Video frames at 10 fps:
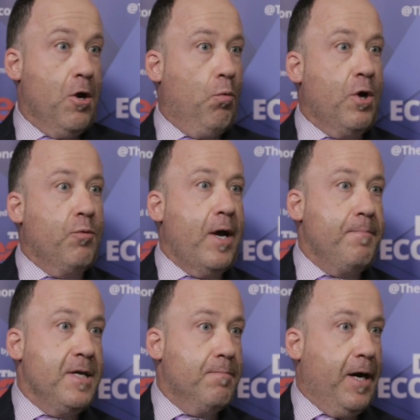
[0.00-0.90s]
What do I
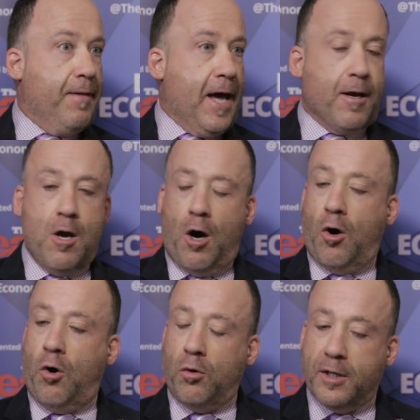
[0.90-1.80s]
mean by that? A
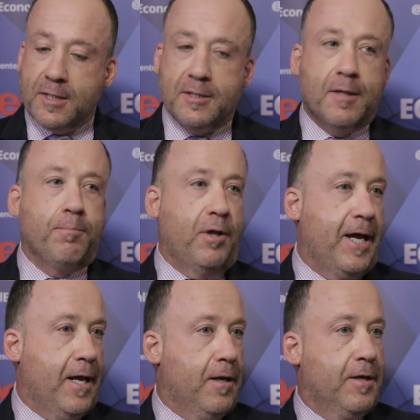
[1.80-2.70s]
holistic
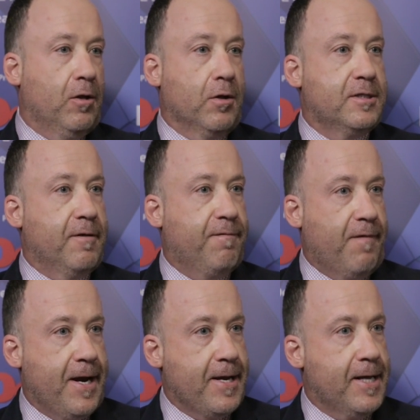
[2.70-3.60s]
plan that looks at
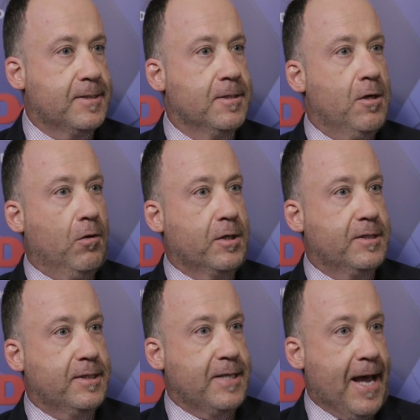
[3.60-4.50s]
finance, looks
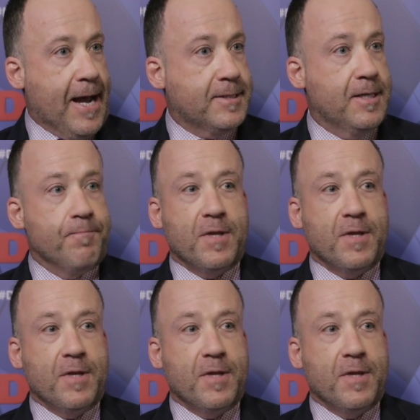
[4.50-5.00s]
at tax,